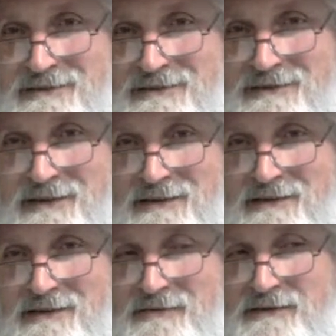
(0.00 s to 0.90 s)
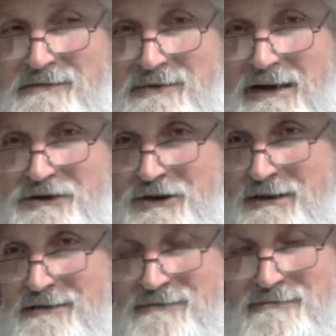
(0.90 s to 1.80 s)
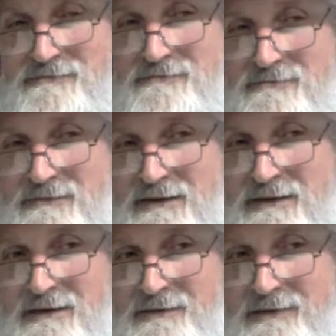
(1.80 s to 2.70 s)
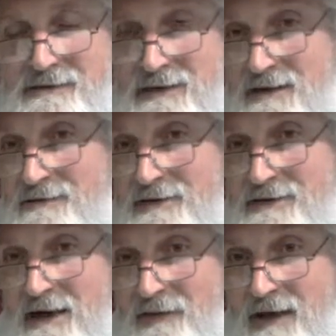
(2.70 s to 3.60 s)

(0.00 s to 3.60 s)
Did they live in Russia? Did they live in South